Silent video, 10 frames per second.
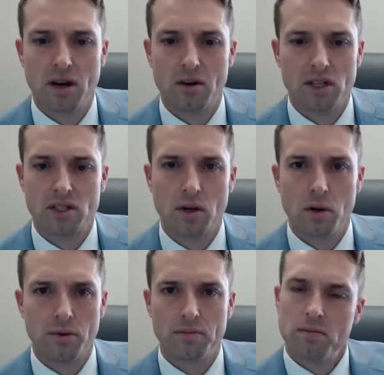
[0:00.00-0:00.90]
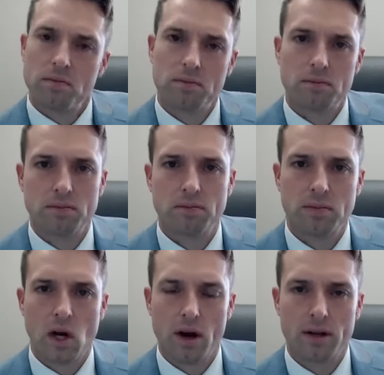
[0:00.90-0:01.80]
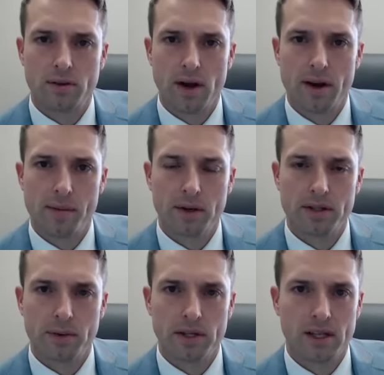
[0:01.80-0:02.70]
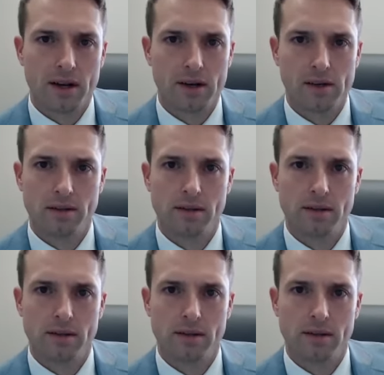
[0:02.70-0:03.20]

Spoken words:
just sold calls around neighborhoods that we sell.